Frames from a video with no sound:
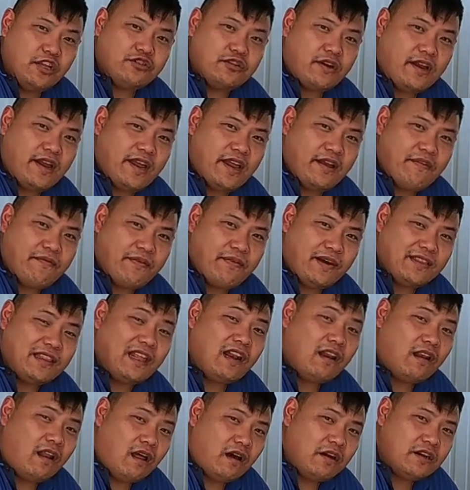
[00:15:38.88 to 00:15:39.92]
Try and find
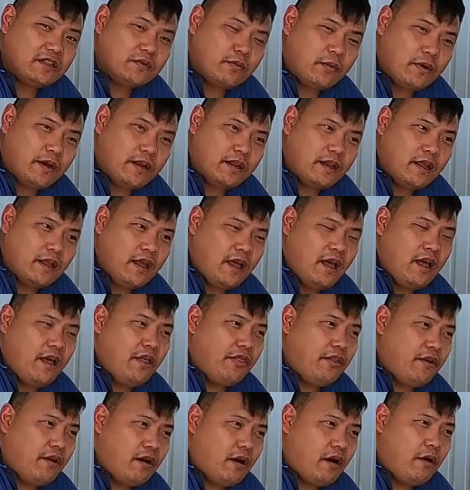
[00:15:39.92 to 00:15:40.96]
the longest one.
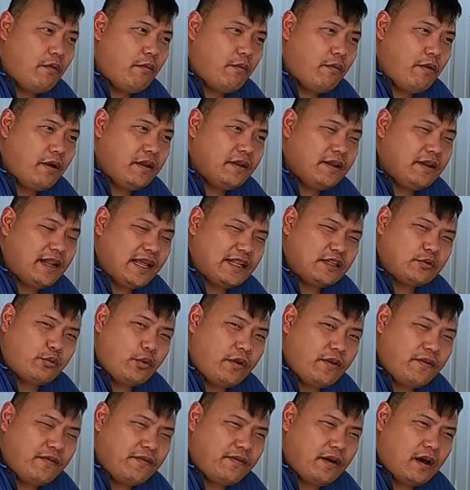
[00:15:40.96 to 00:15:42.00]
There are one like
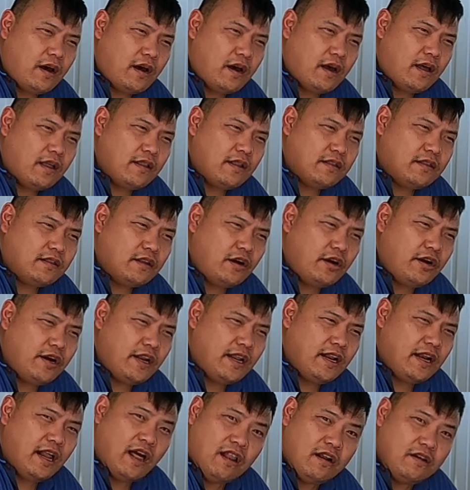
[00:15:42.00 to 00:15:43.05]
$20,
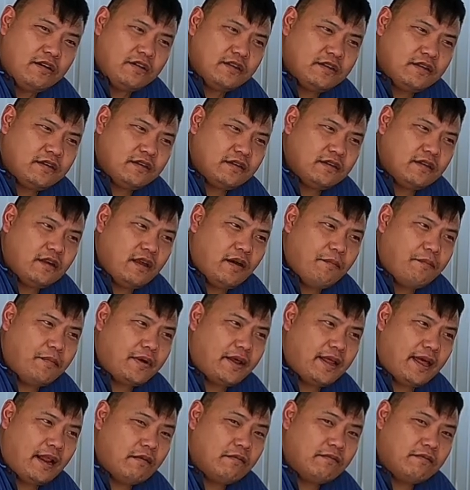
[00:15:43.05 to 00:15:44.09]
$30,
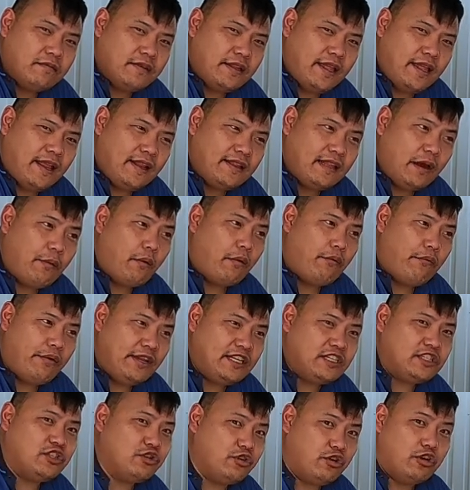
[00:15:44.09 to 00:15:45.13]
but I don't think that will
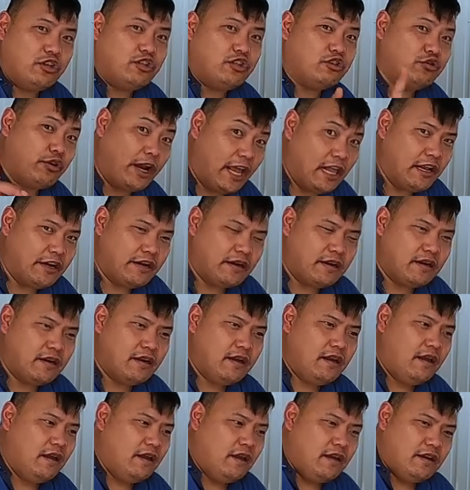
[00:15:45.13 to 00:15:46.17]
reach to your trailer.
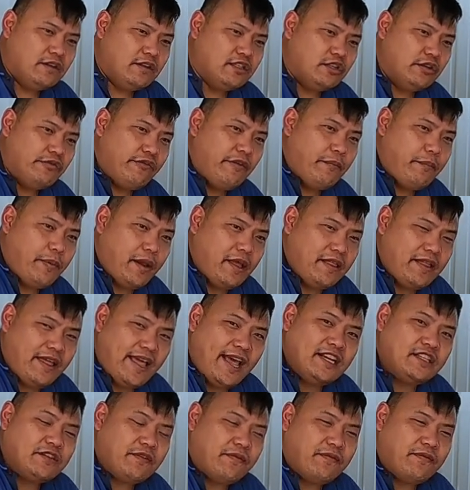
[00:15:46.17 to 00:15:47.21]
So if you pay
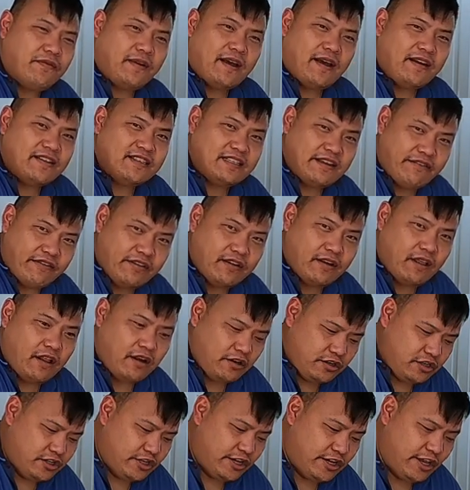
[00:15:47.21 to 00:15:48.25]
the extra $5,
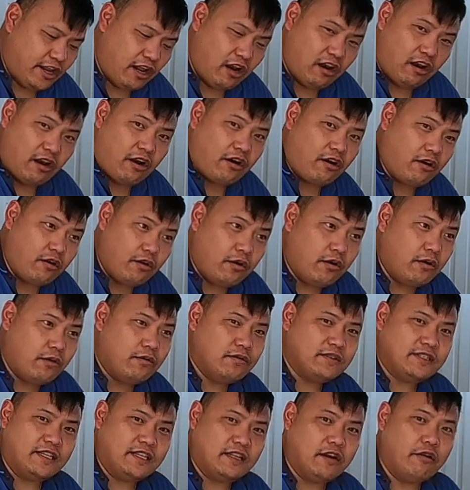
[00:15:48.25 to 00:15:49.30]
$7, you get a longer
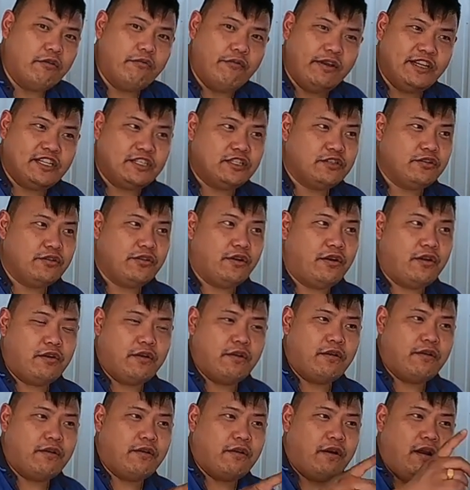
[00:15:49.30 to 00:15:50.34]
hose and it'll reach to
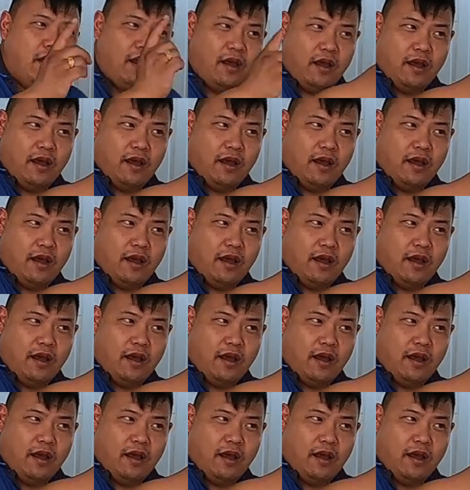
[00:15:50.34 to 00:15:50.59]
your